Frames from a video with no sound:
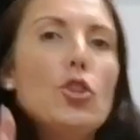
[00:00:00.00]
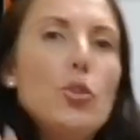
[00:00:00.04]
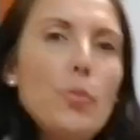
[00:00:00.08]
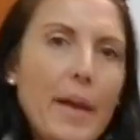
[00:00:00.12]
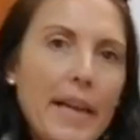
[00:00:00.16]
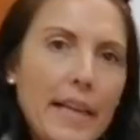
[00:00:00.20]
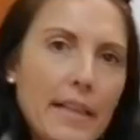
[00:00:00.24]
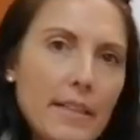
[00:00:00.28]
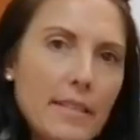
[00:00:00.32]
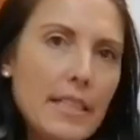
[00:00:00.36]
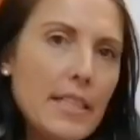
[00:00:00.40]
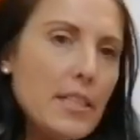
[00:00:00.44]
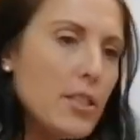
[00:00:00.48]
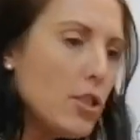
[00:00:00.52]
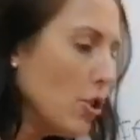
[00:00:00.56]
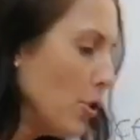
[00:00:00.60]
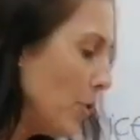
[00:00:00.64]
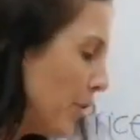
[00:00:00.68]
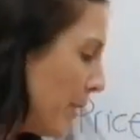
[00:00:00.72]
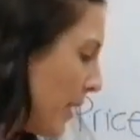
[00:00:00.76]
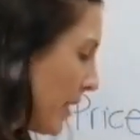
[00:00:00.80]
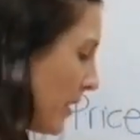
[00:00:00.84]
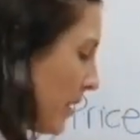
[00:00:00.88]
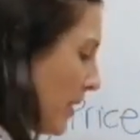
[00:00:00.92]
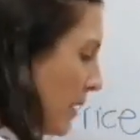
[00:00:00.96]
20
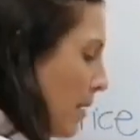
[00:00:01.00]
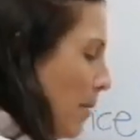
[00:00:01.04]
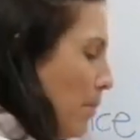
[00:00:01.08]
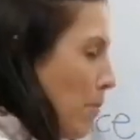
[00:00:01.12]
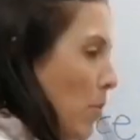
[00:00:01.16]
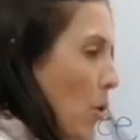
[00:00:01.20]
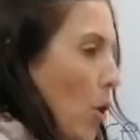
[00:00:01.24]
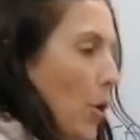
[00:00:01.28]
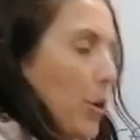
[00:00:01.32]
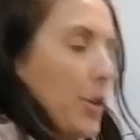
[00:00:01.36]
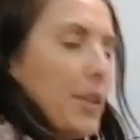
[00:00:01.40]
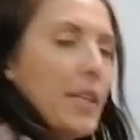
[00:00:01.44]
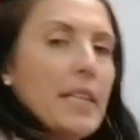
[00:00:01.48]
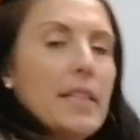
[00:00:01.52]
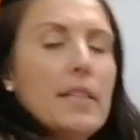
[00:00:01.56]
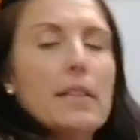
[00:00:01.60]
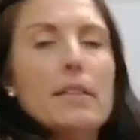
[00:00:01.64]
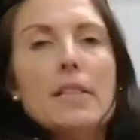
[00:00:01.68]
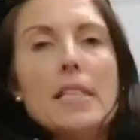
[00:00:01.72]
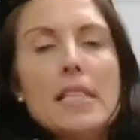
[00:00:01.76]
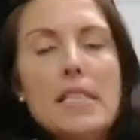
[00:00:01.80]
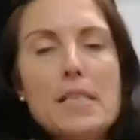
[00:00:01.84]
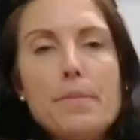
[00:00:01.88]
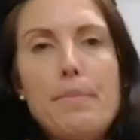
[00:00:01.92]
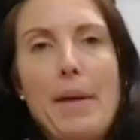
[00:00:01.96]
students demanded
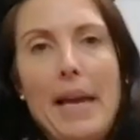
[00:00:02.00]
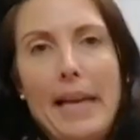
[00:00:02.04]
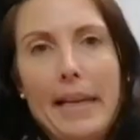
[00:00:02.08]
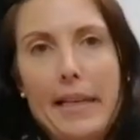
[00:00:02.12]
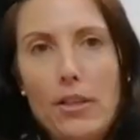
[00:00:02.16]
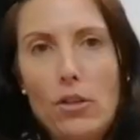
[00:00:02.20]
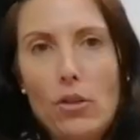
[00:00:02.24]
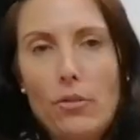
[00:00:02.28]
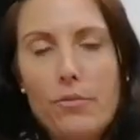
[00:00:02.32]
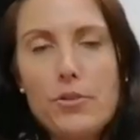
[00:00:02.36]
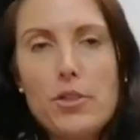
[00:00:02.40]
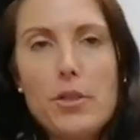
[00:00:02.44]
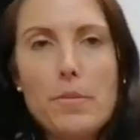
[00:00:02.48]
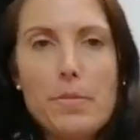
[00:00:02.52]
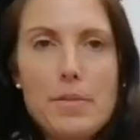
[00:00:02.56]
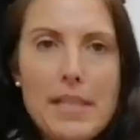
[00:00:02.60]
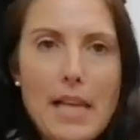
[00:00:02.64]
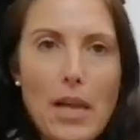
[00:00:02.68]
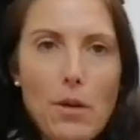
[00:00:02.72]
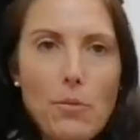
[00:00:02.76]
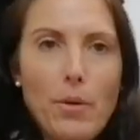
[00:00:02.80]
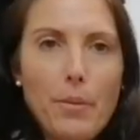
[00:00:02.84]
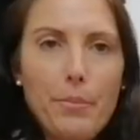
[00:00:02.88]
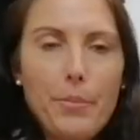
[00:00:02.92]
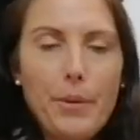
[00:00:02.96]
this packet of chips.
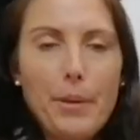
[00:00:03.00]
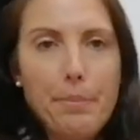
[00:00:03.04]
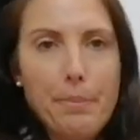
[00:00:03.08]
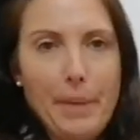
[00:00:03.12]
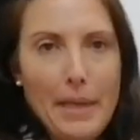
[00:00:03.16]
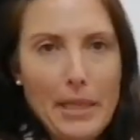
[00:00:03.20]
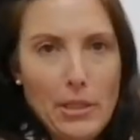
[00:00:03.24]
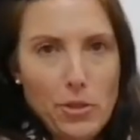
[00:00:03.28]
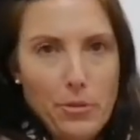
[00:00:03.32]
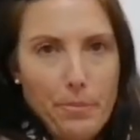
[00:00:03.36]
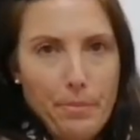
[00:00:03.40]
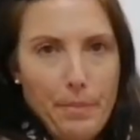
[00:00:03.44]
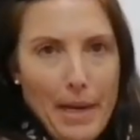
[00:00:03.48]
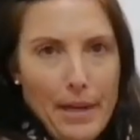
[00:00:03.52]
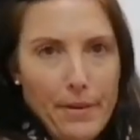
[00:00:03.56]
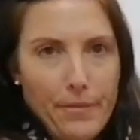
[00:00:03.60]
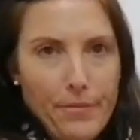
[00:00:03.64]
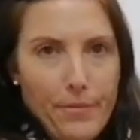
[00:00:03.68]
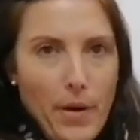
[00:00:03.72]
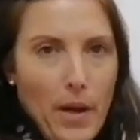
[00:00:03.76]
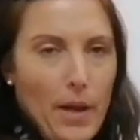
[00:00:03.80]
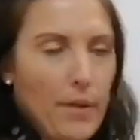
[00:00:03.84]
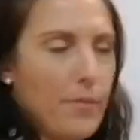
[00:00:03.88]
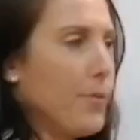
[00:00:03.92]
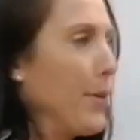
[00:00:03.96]
They were prepared to pay
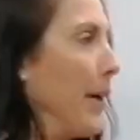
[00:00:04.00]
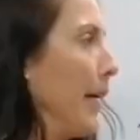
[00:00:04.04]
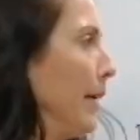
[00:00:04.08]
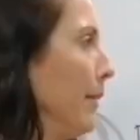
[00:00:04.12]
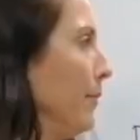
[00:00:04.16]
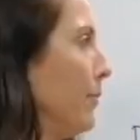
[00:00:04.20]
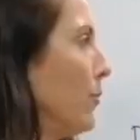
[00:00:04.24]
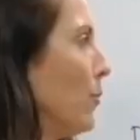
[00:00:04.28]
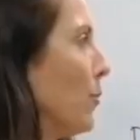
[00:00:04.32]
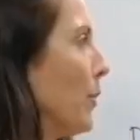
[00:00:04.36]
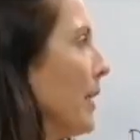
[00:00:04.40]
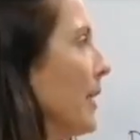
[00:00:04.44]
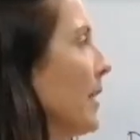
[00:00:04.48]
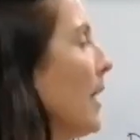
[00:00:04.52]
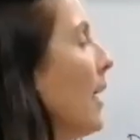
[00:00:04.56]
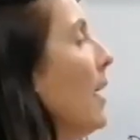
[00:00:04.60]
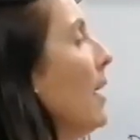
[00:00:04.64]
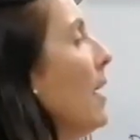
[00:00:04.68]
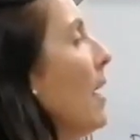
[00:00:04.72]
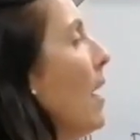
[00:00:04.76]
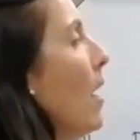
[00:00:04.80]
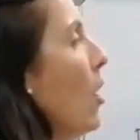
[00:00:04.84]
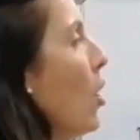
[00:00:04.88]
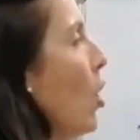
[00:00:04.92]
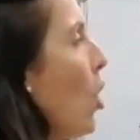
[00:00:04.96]
R5 for
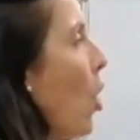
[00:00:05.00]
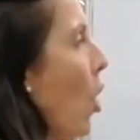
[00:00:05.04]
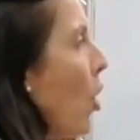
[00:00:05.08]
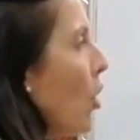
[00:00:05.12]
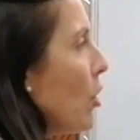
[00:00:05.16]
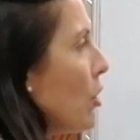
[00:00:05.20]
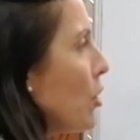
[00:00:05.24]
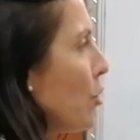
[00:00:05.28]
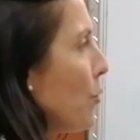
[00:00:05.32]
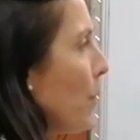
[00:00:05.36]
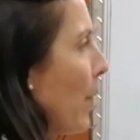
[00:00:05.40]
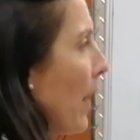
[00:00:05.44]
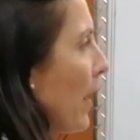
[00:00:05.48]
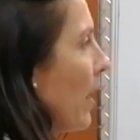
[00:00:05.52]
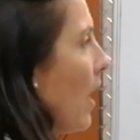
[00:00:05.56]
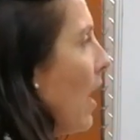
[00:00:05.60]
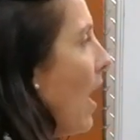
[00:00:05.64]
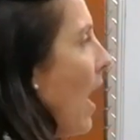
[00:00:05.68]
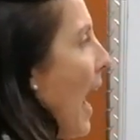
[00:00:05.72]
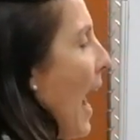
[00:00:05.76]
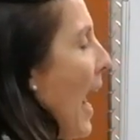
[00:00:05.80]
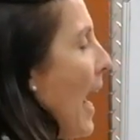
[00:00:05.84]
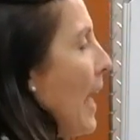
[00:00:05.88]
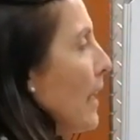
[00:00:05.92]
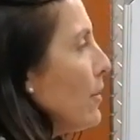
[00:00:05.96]
it. Last one.
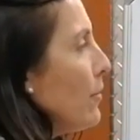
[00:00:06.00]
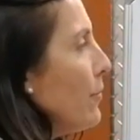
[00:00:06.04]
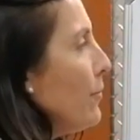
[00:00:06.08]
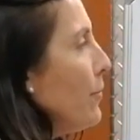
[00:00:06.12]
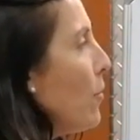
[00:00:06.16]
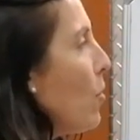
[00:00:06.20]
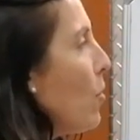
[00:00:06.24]
At